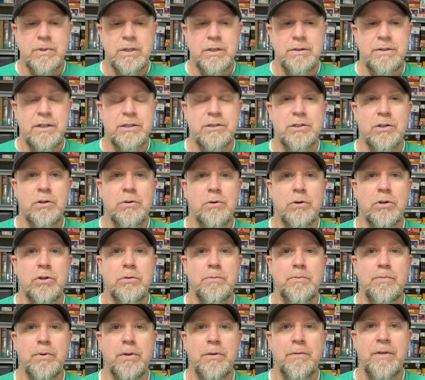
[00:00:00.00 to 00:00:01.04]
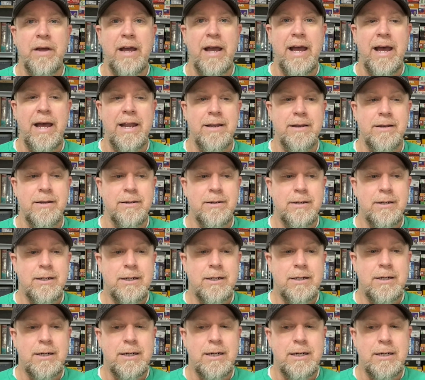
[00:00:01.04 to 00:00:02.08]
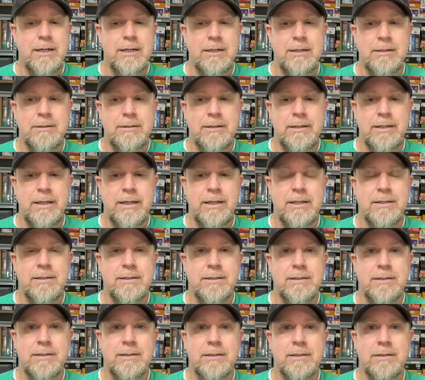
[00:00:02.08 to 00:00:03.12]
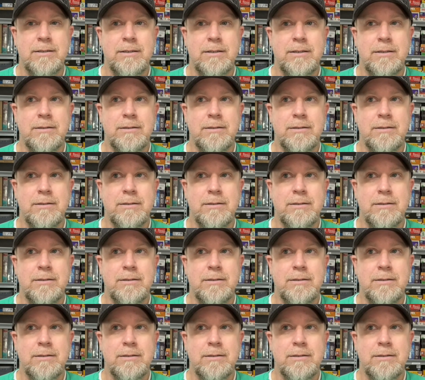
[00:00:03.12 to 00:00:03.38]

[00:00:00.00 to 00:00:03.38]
this group that is